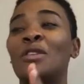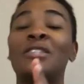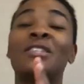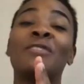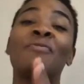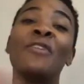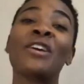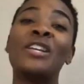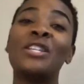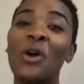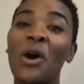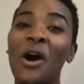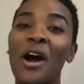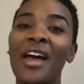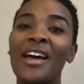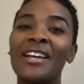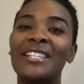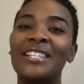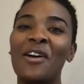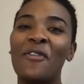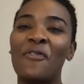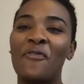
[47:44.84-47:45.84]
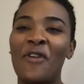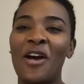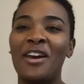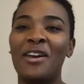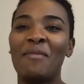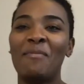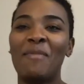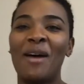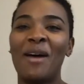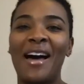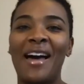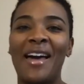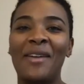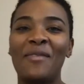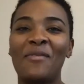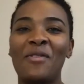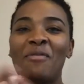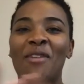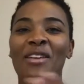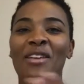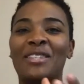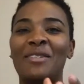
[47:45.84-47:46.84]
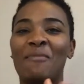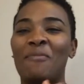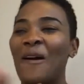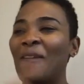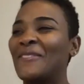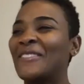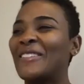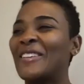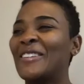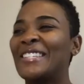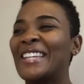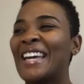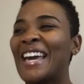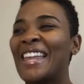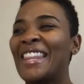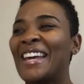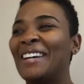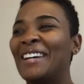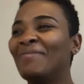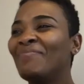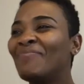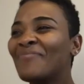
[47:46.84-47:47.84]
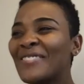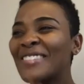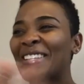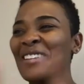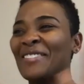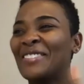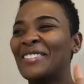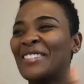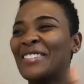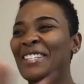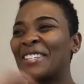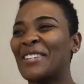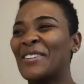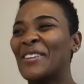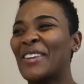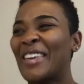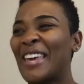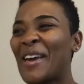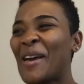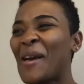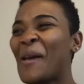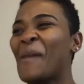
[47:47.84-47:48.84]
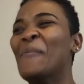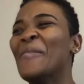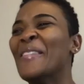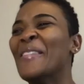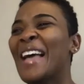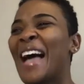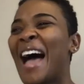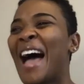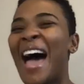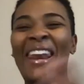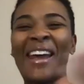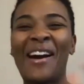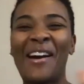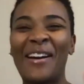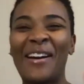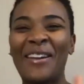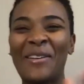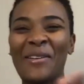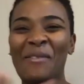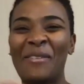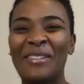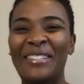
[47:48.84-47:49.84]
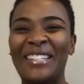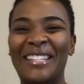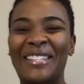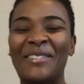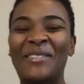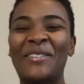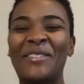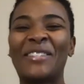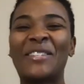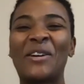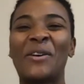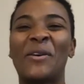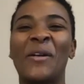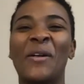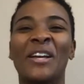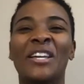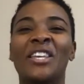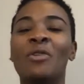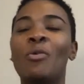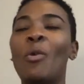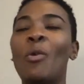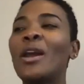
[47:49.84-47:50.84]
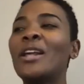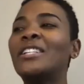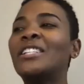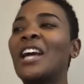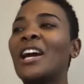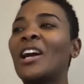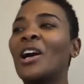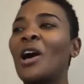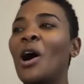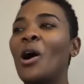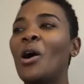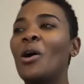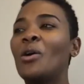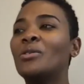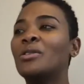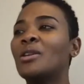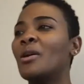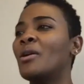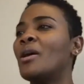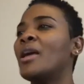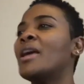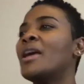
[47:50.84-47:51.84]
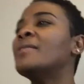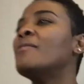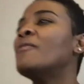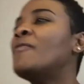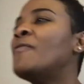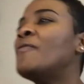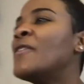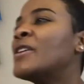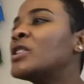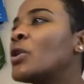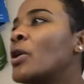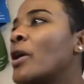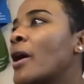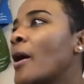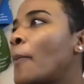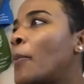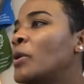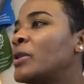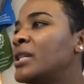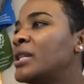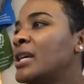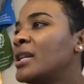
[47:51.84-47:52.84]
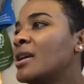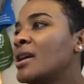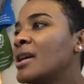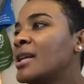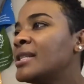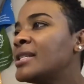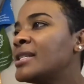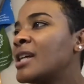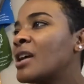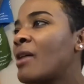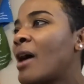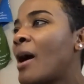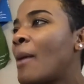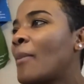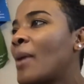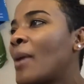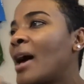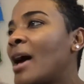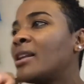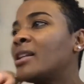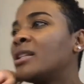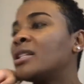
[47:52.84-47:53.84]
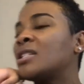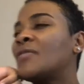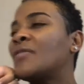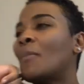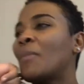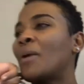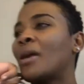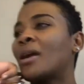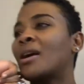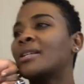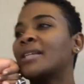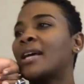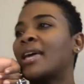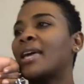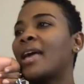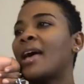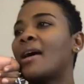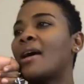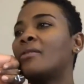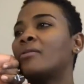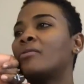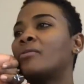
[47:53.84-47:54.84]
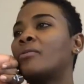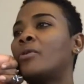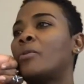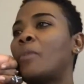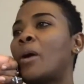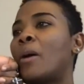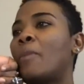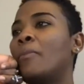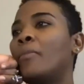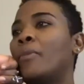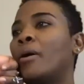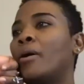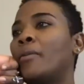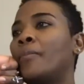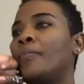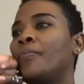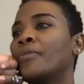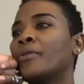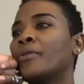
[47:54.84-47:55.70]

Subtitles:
Victoria is a friend of mine. We went to prep school together, so I'm sure it's okay. And I already know what she's doing. So you want to check out it. Victoria, put in your Instagram handles for me because I can't remember.